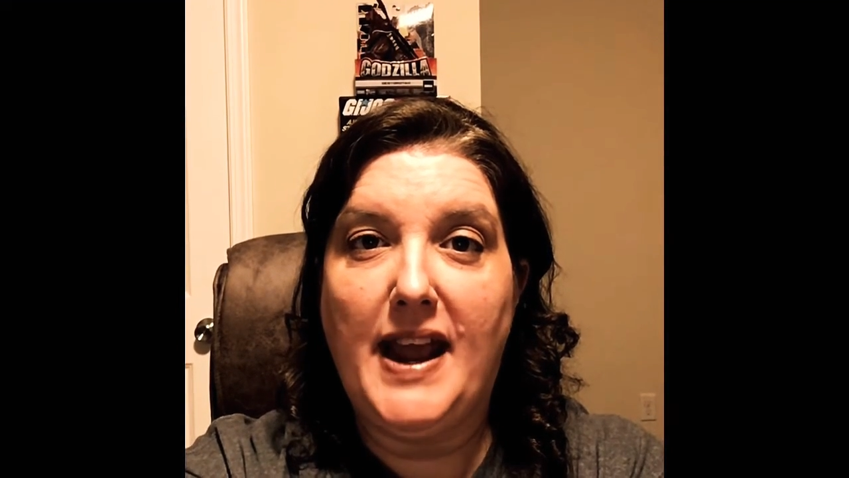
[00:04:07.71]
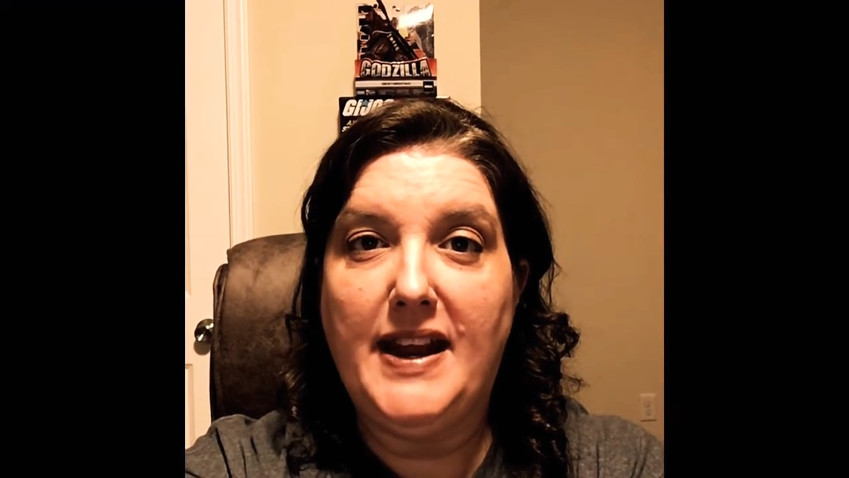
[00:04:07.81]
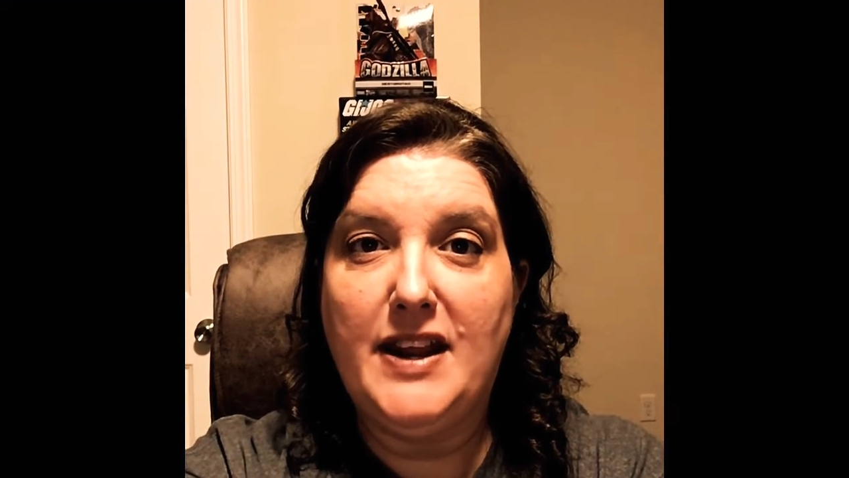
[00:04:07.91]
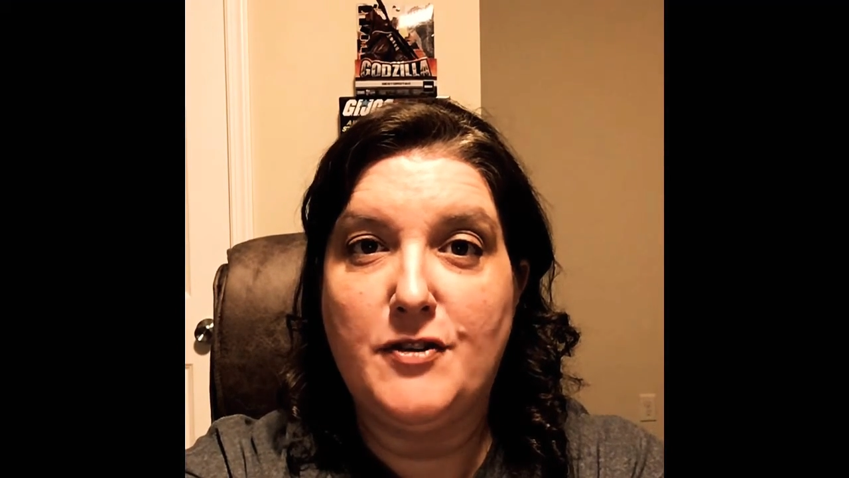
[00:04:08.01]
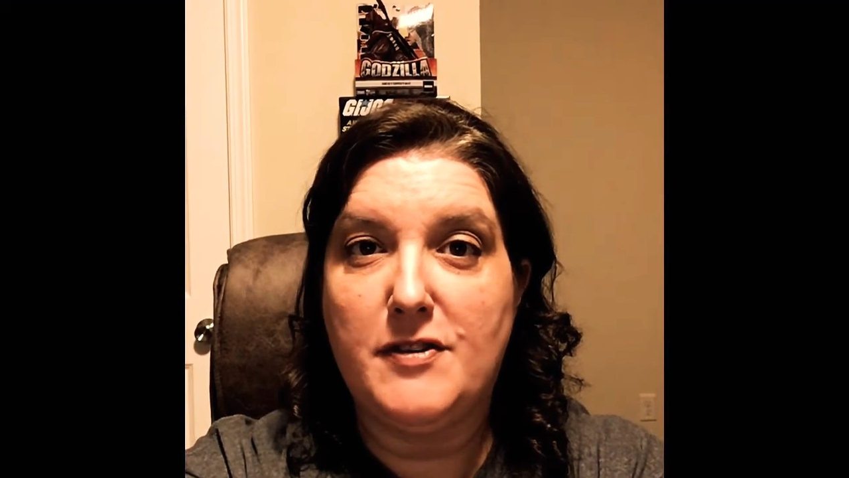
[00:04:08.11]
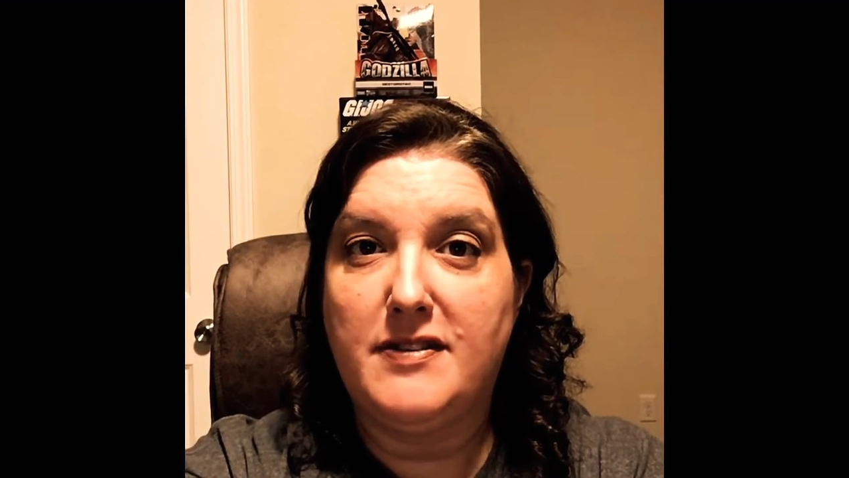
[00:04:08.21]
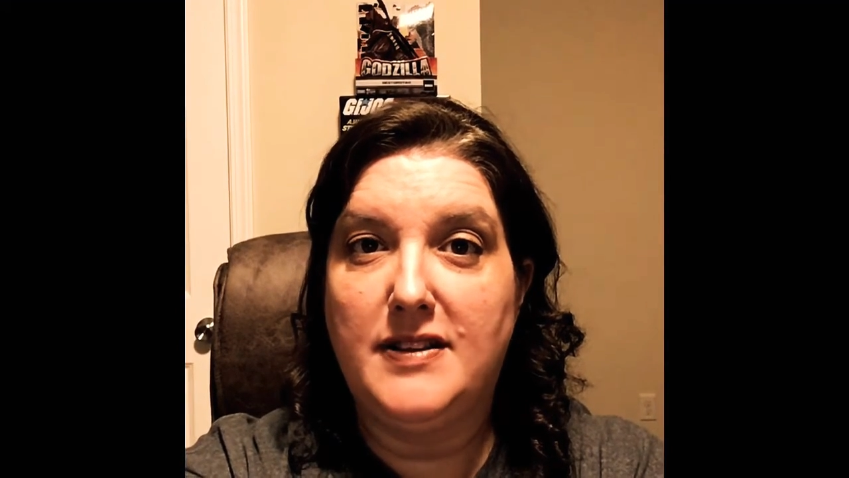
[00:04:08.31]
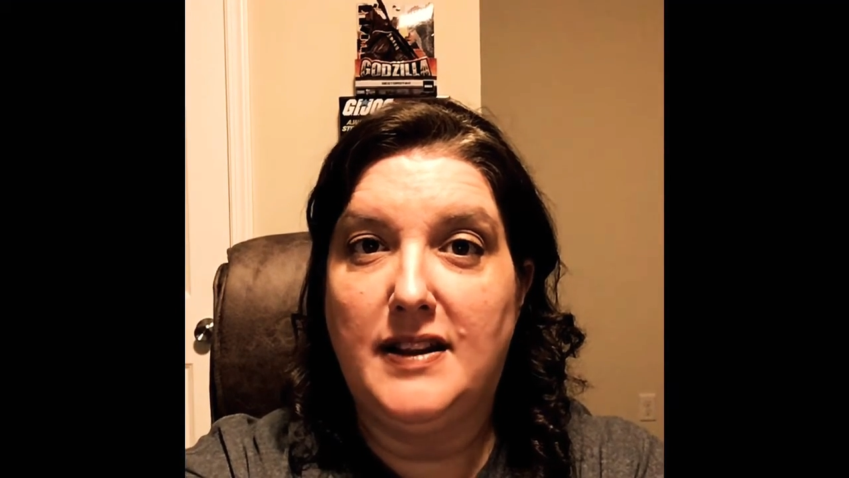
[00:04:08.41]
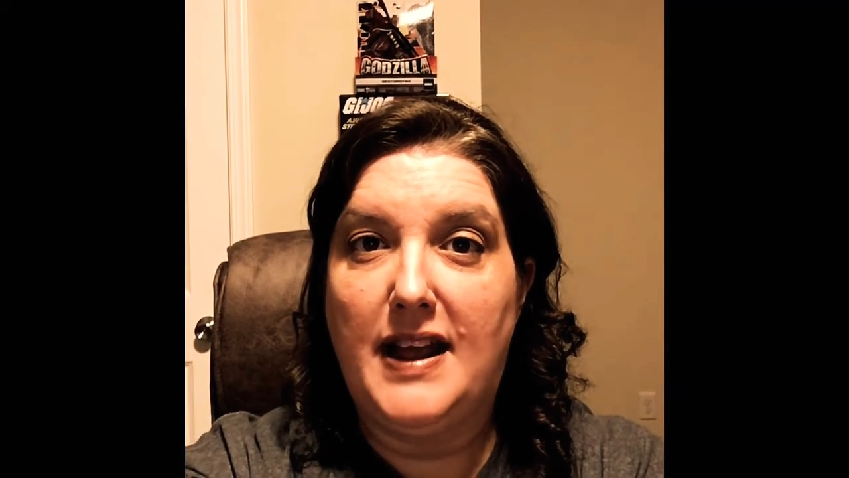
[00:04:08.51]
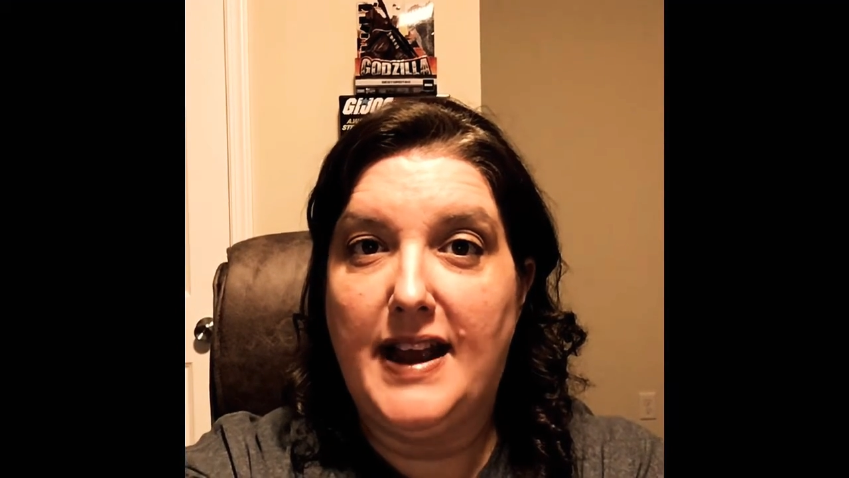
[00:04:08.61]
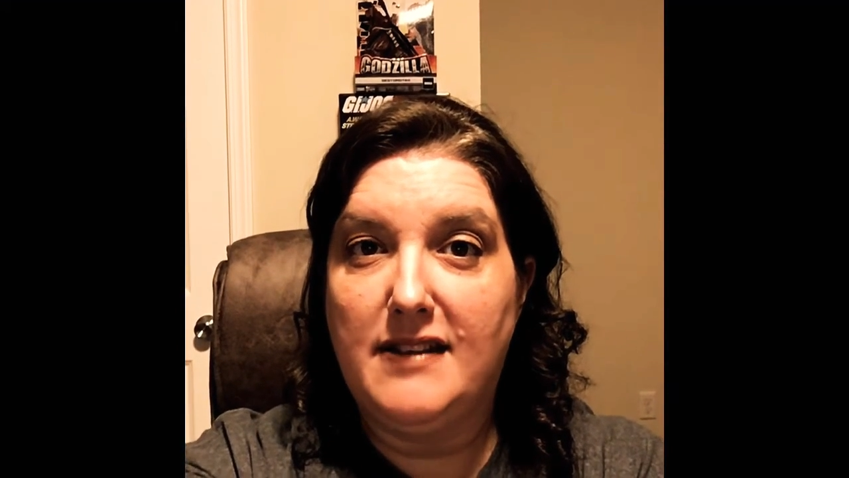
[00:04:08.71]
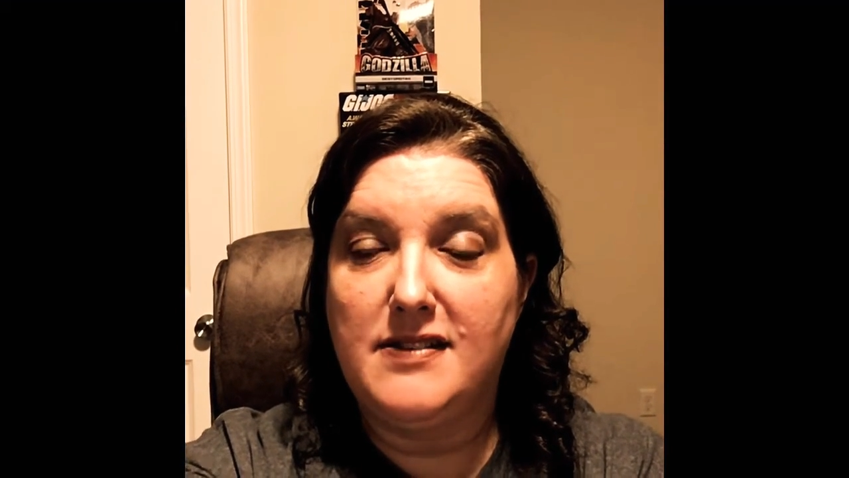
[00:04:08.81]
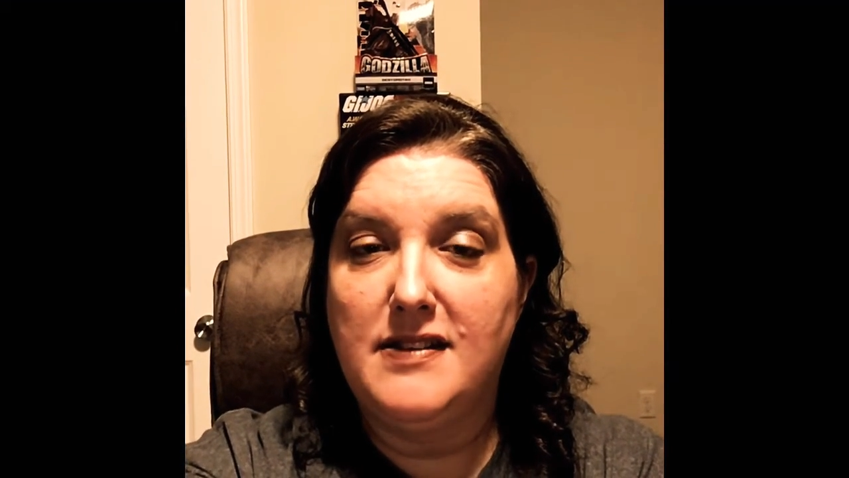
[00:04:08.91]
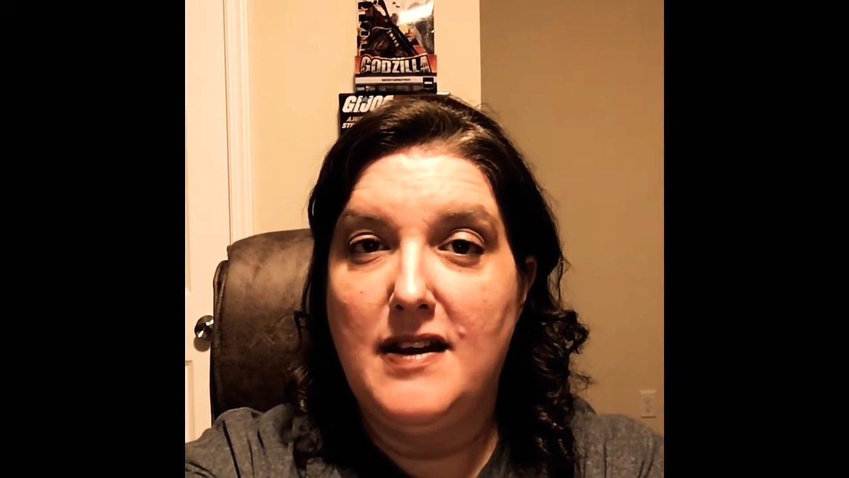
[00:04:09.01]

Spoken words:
interest and likes